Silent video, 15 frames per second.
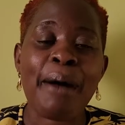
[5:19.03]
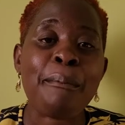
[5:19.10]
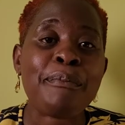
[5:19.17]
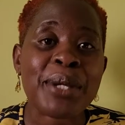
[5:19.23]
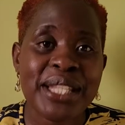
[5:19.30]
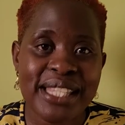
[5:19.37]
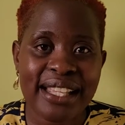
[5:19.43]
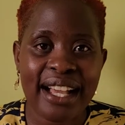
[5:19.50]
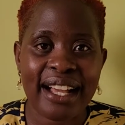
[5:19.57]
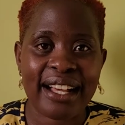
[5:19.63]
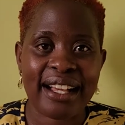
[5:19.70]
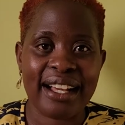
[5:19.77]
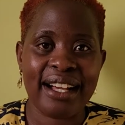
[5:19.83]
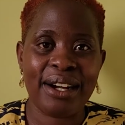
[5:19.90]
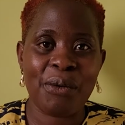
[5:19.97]
Peter,
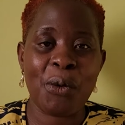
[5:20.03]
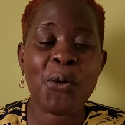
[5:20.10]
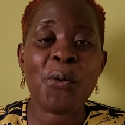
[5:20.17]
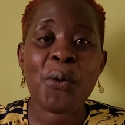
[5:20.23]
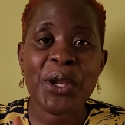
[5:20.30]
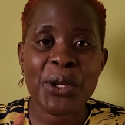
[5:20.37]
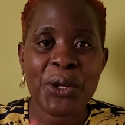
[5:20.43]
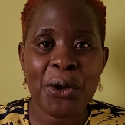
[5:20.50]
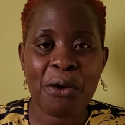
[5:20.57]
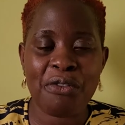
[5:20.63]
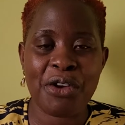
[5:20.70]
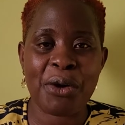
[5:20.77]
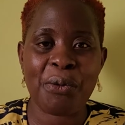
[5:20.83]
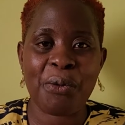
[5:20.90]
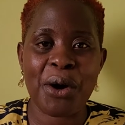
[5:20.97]
who we know
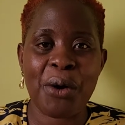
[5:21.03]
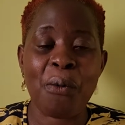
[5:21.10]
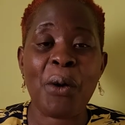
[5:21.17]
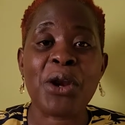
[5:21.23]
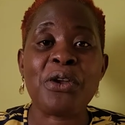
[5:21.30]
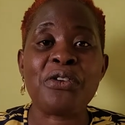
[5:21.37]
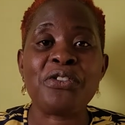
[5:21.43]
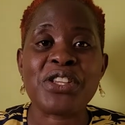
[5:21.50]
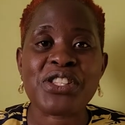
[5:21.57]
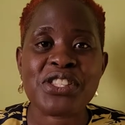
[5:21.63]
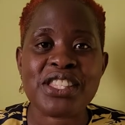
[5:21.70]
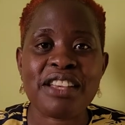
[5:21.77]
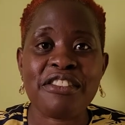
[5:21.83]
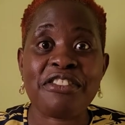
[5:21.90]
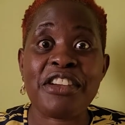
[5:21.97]
very well, one of his
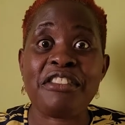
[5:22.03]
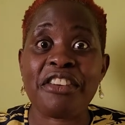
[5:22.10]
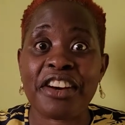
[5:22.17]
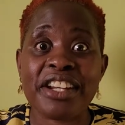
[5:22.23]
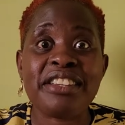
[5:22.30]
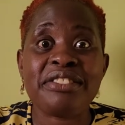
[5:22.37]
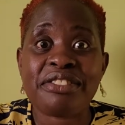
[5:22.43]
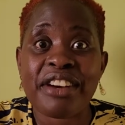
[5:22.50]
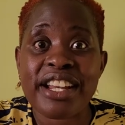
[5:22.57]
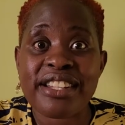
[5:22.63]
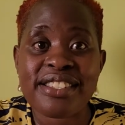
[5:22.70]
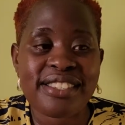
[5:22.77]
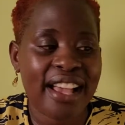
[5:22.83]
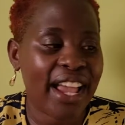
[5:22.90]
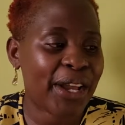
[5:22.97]
favorite
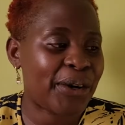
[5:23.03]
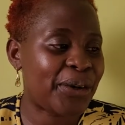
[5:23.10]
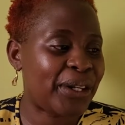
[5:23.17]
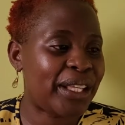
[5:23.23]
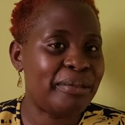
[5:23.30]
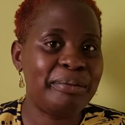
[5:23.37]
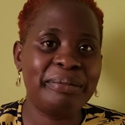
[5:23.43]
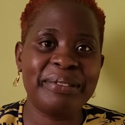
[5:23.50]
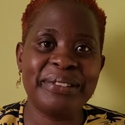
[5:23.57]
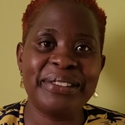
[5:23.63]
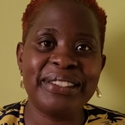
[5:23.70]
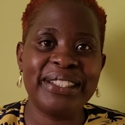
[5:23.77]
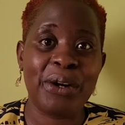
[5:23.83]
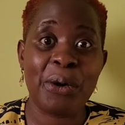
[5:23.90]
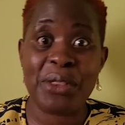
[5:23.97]
friends, I call him,
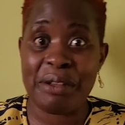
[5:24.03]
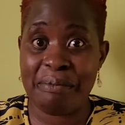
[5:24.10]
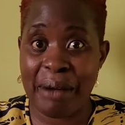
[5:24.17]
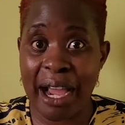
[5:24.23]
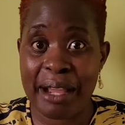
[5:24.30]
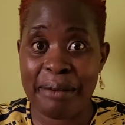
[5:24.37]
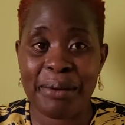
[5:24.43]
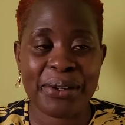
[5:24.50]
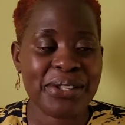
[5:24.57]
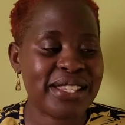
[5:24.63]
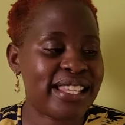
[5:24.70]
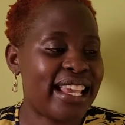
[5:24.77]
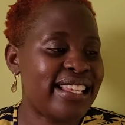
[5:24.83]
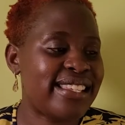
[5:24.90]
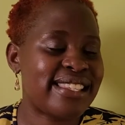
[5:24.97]
or the Bible
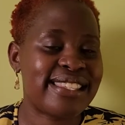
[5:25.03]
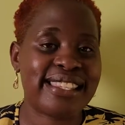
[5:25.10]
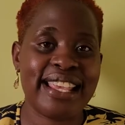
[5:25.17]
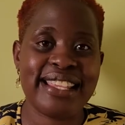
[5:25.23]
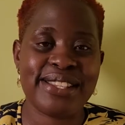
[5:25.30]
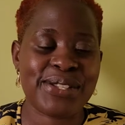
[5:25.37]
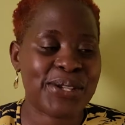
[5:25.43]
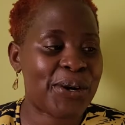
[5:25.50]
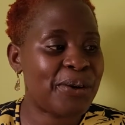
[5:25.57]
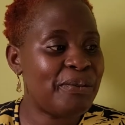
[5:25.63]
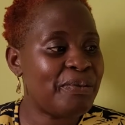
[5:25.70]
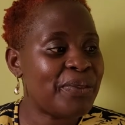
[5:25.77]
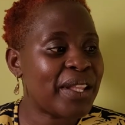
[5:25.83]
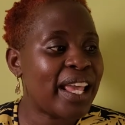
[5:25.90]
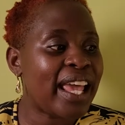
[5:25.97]
says, says so,
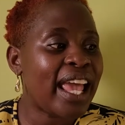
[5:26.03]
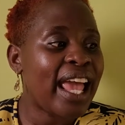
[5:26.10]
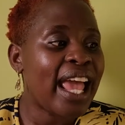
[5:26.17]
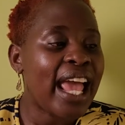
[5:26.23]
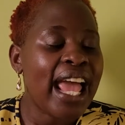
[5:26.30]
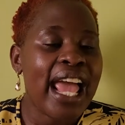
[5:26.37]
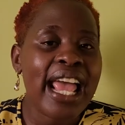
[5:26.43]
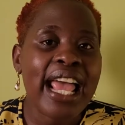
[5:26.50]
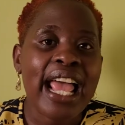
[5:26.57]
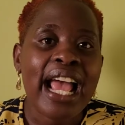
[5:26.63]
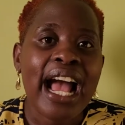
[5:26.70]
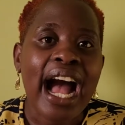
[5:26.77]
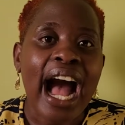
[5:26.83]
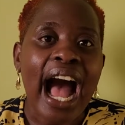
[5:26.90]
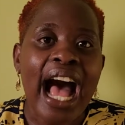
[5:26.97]

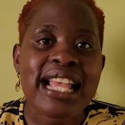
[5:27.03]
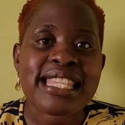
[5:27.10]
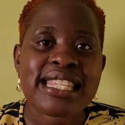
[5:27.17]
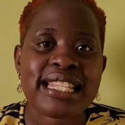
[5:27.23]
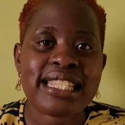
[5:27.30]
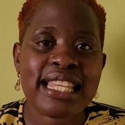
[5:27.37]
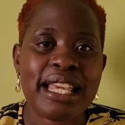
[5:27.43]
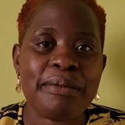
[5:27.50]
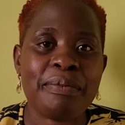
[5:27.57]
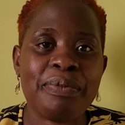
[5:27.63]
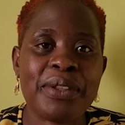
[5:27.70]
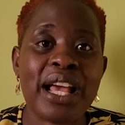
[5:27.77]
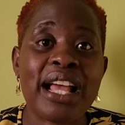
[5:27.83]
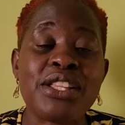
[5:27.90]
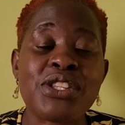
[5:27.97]
asked him.
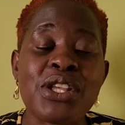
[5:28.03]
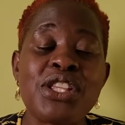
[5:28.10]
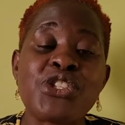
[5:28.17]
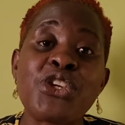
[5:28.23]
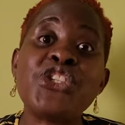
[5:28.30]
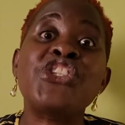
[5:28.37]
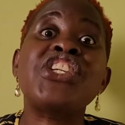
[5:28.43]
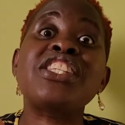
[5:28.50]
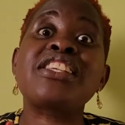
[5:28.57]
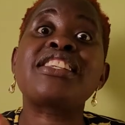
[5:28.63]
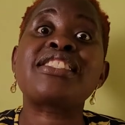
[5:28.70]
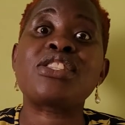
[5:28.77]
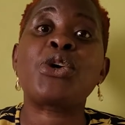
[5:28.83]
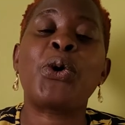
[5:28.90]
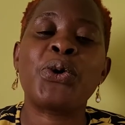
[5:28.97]
So
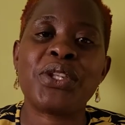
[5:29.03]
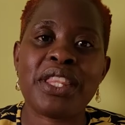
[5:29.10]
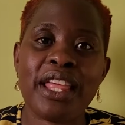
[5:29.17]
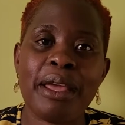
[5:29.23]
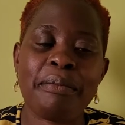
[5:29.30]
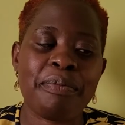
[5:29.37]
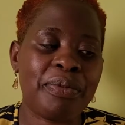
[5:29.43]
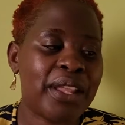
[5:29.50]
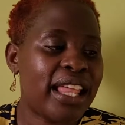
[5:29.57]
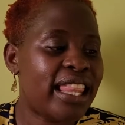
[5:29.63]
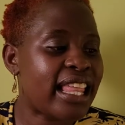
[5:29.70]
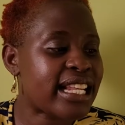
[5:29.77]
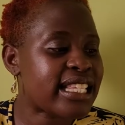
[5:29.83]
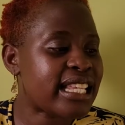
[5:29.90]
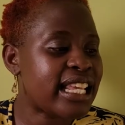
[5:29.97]
Jesus told them
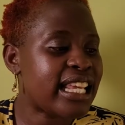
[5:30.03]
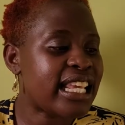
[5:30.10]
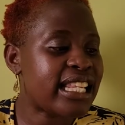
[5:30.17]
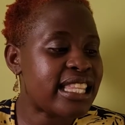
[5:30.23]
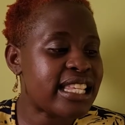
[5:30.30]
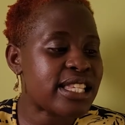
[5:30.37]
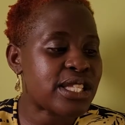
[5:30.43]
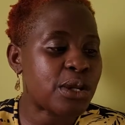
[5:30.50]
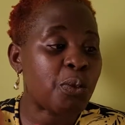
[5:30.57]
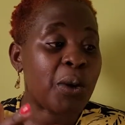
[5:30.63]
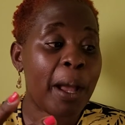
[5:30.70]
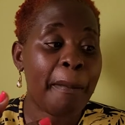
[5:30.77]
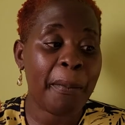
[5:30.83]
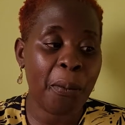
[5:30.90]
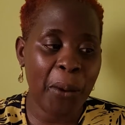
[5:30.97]
that this we
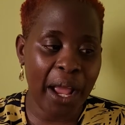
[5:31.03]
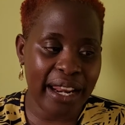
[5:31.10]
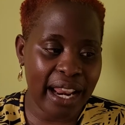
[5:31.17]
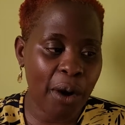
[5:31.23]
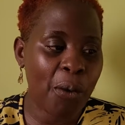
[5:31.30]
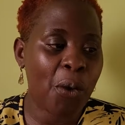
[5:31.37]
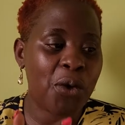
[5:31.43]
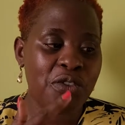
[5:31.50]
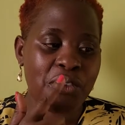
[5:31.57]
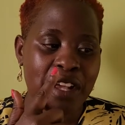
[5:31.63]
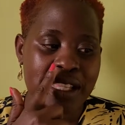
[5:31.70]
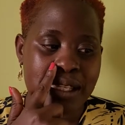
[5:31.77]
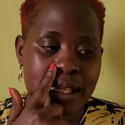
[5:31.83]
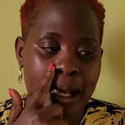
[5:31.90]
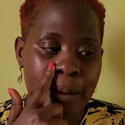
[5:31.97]
are we are now on
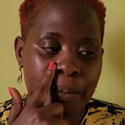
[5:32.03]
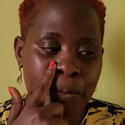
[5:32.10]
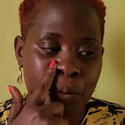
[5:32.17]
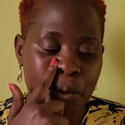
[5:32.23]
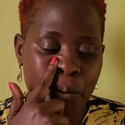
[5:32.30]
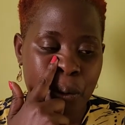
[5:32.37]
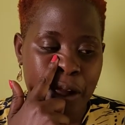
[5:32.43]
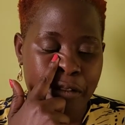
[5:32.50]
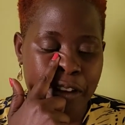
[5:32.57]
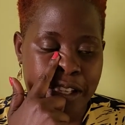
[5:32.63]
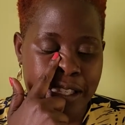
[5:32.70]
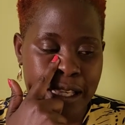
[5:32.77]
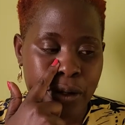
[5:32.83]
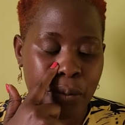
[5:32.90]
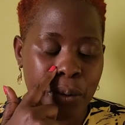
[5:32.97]
verse um, we are
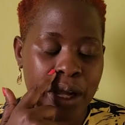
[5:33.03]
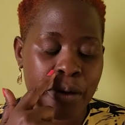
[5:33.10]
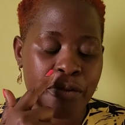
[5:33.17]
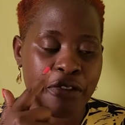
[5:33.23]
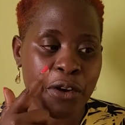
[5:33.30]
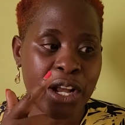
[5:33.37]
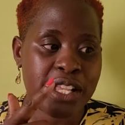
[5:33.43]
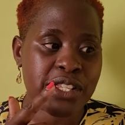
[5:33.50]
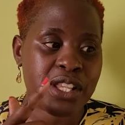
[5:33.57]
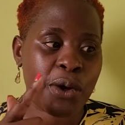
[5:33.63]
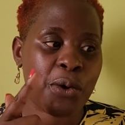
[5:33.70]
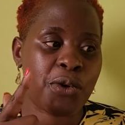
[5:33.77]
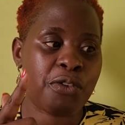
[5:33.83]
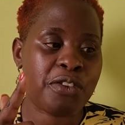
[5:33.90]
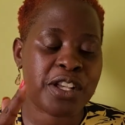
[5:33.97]
verse we are focusing
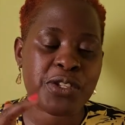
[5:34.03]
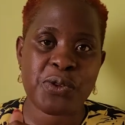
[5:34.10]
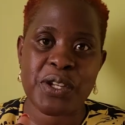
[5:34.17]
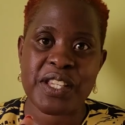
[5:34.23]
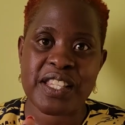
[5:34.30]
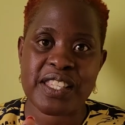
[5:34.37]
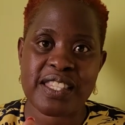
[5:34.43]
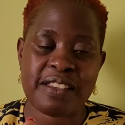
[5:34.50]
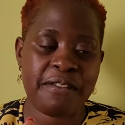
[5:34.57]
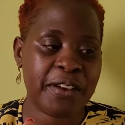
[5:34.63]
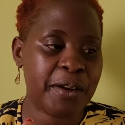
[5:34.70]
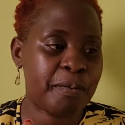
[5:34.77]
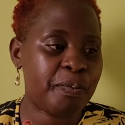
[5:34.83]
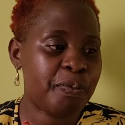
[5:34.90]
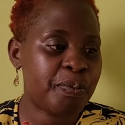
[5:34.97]
on verse
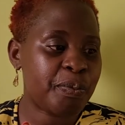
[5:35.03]
27.